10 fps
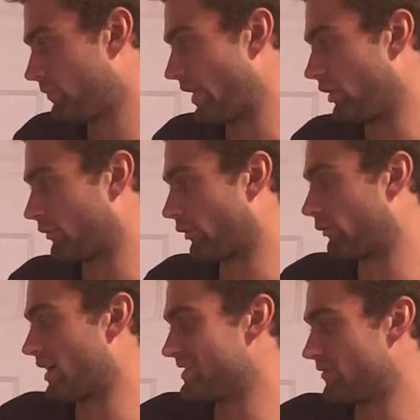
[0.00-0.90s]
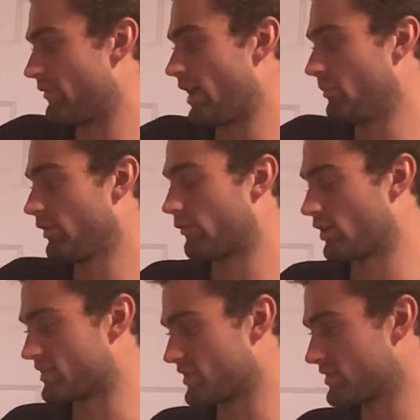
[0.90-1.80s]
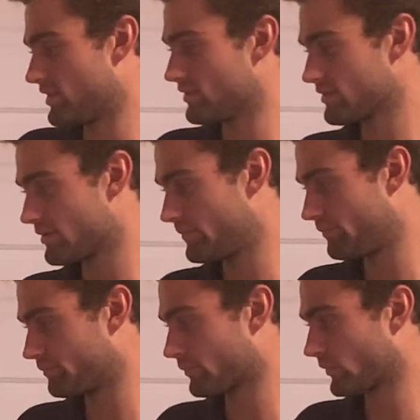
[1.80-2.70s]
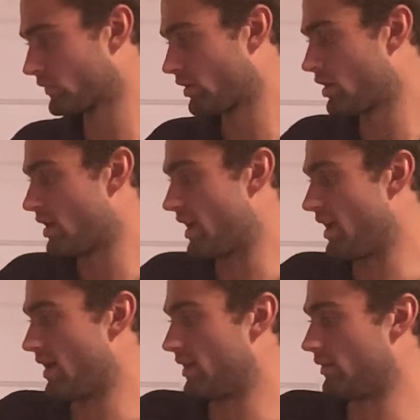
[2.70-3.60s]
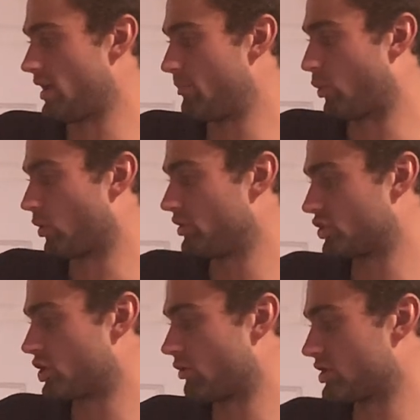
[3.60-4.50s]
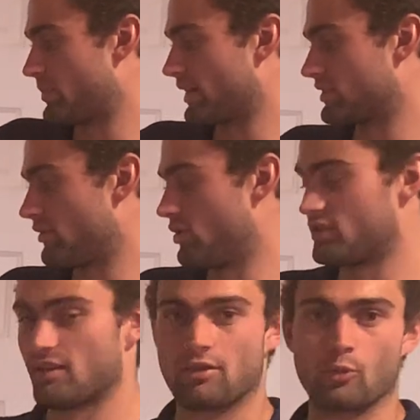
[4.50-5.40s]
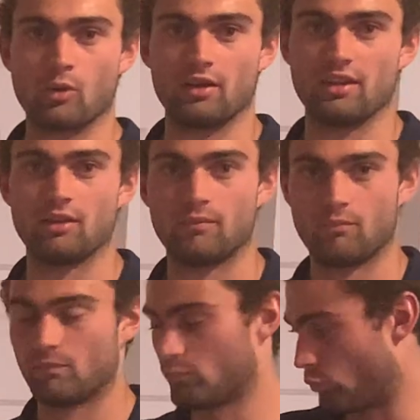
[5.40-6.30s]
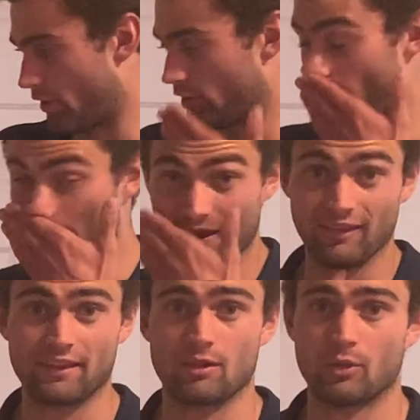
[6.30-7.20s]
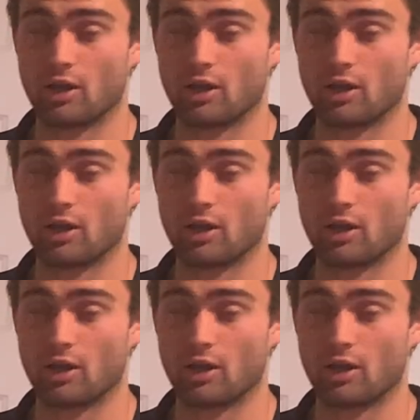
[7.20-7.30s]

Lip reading: They look for friends and family for assistance, and important to show respect to those in authority, whether or not they like them or